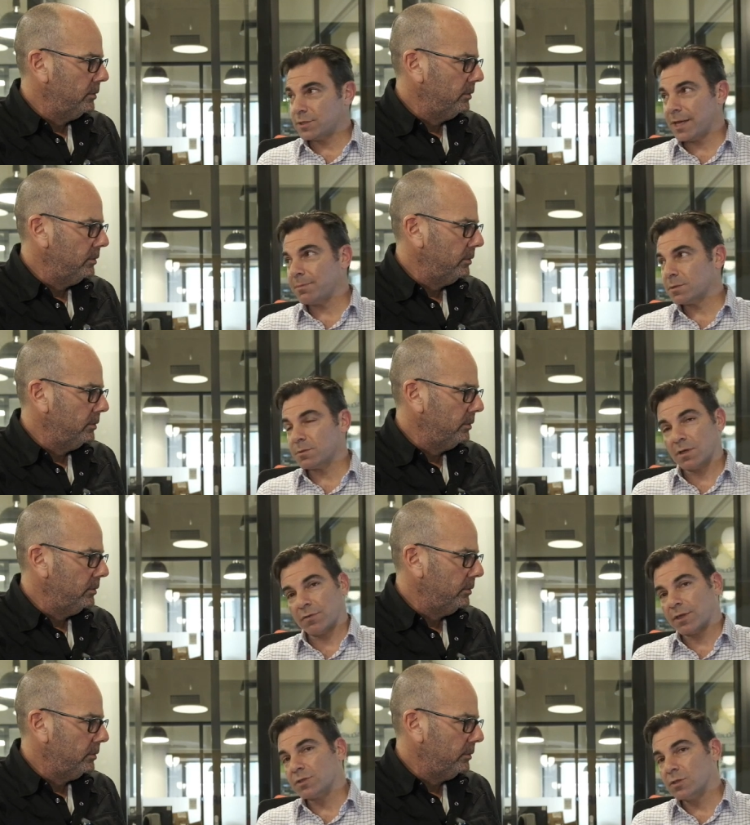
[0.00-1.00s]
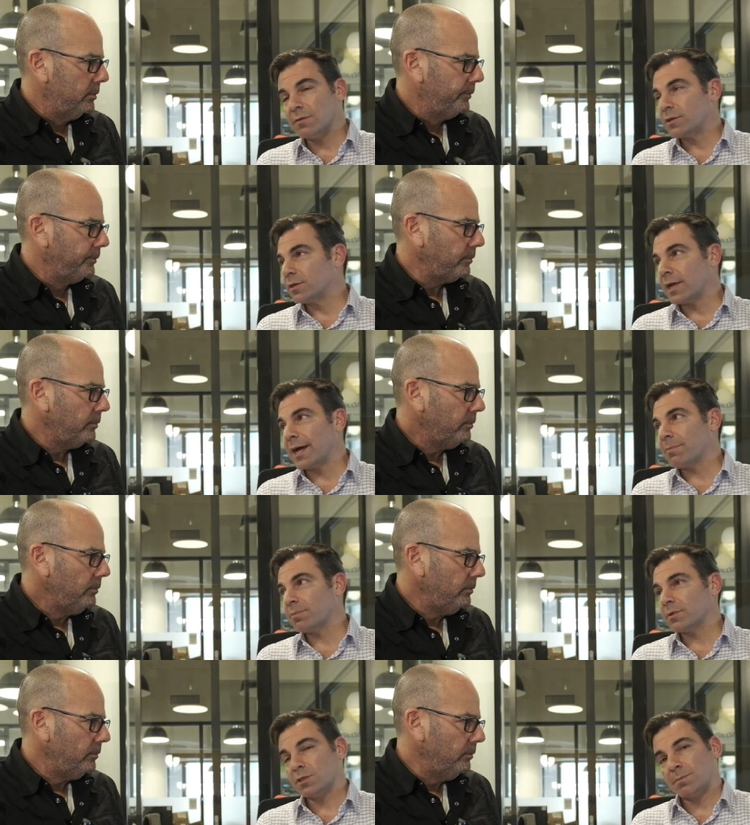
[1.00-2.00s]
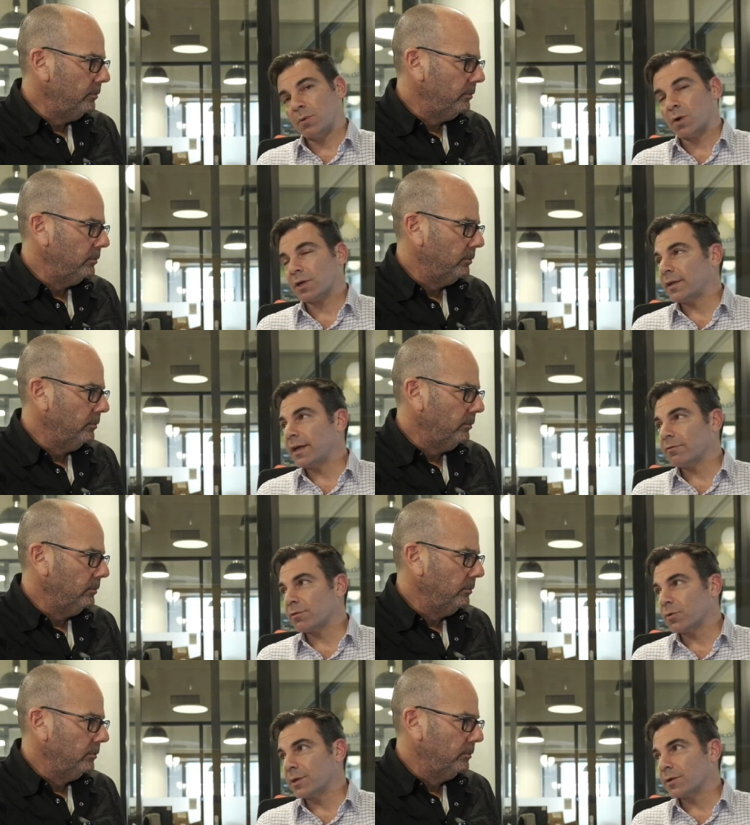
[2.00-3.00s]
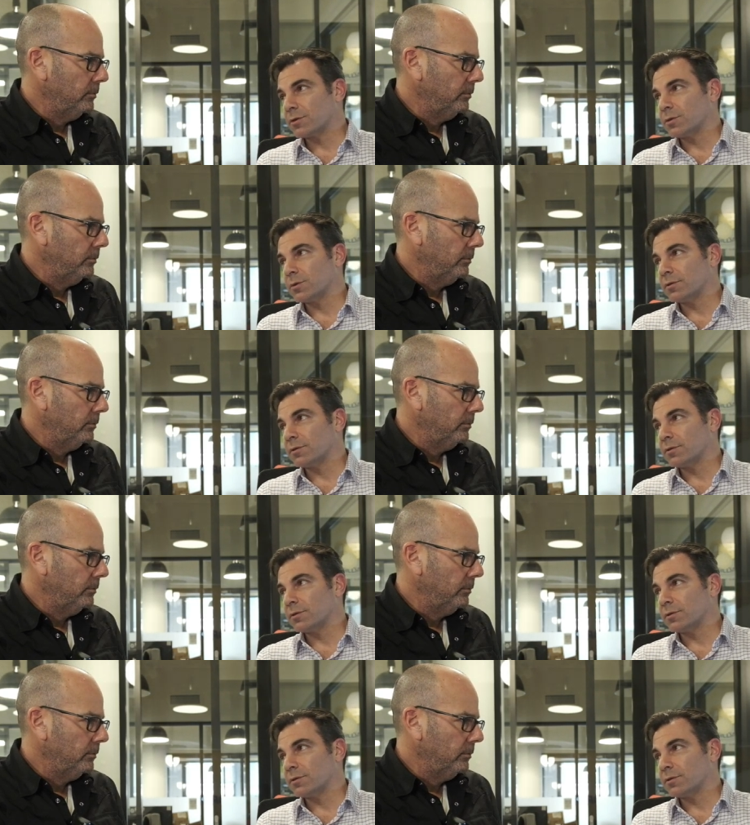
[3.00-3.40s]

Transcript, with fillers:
Speaker 1: apps. If they do have a good app, you should be working that for the week or two in